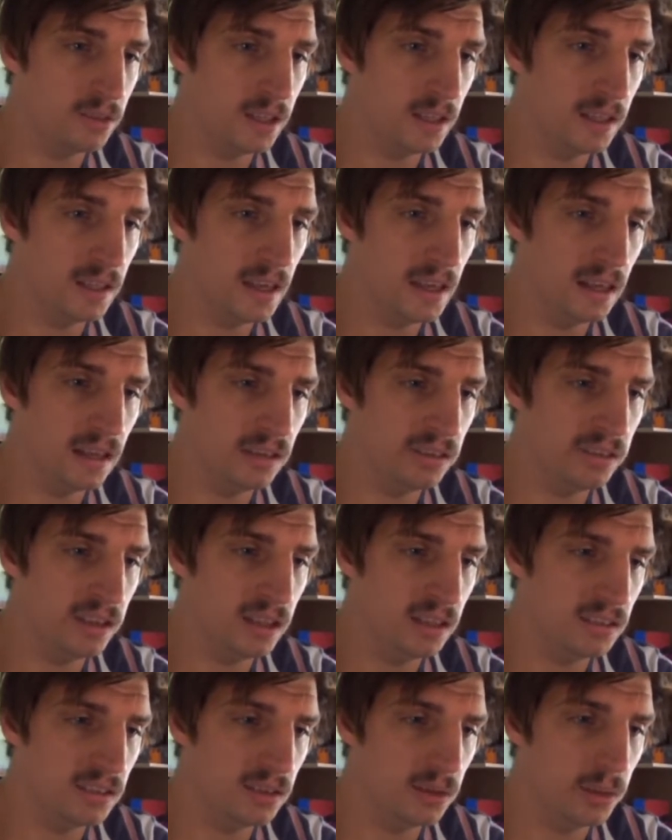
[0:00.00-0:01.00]
easy
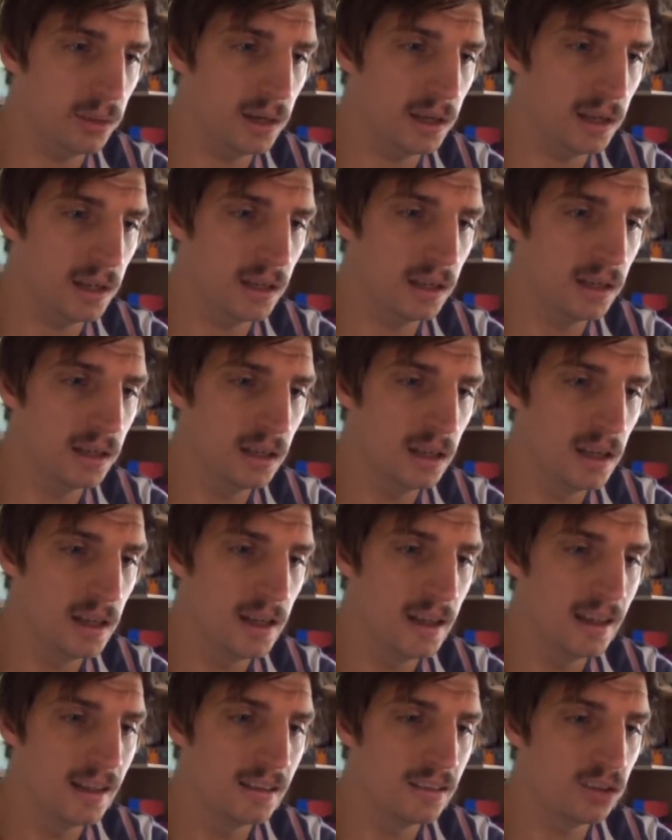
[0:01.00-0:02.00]
to
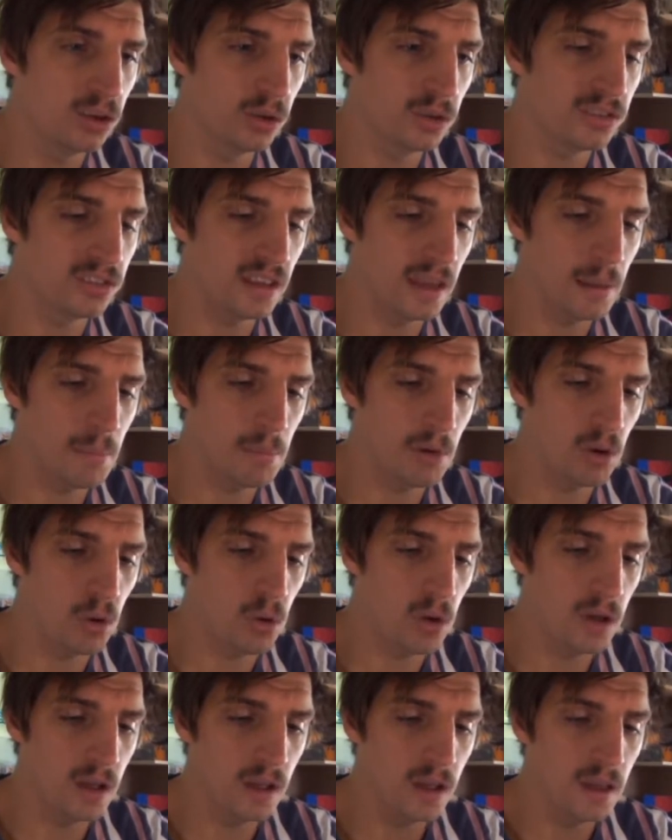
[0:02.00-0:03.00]

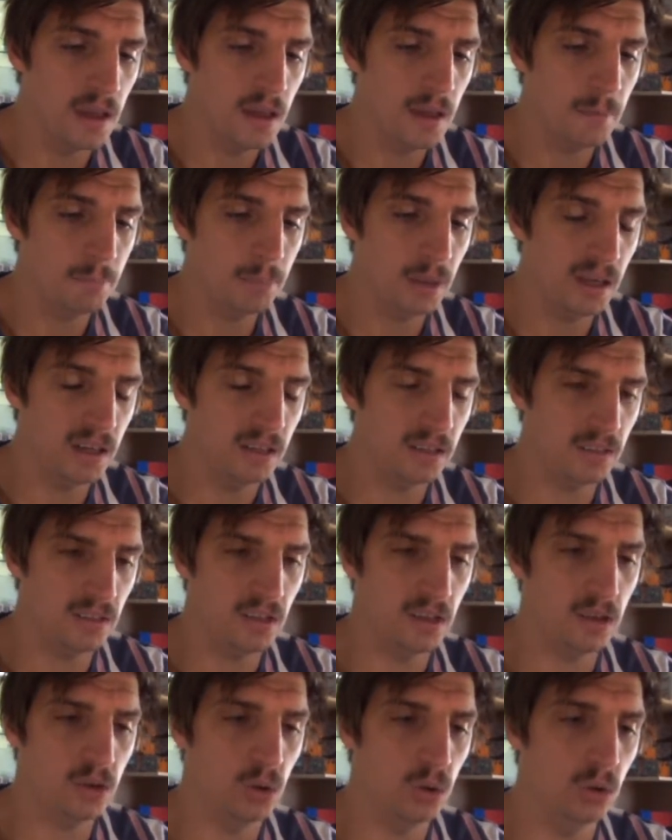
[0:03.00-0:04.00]
assemble. But it's a
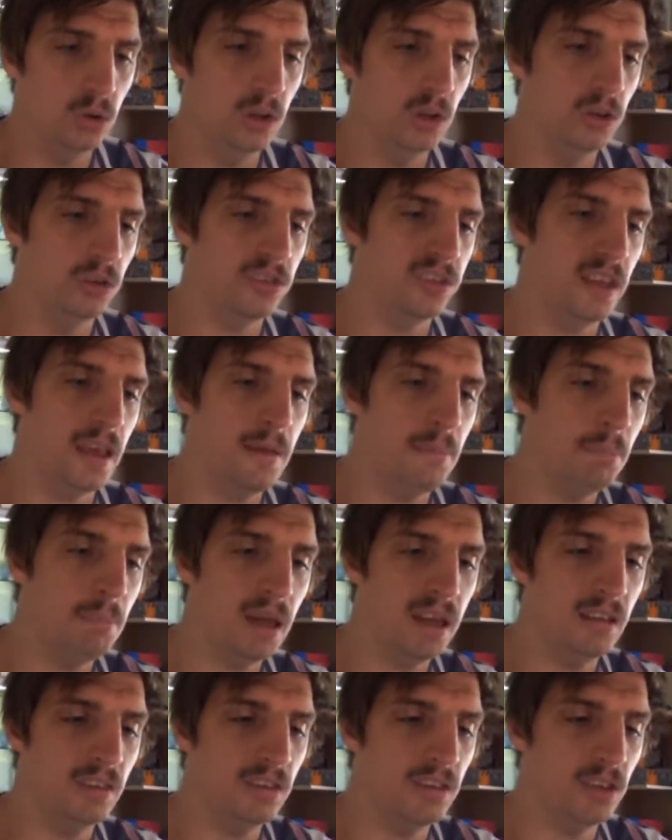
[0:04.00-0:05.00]
cool little set
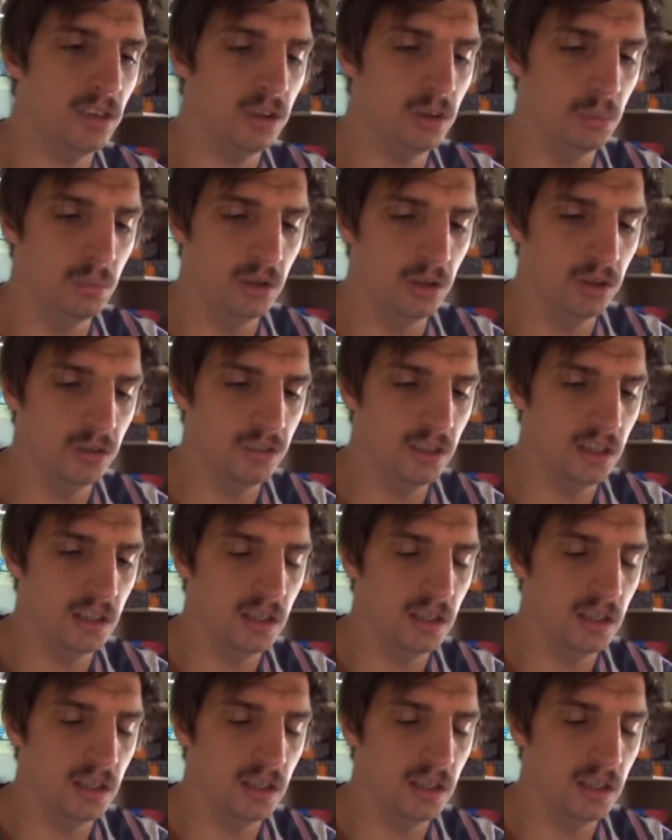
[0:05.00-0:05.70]
based on the movie,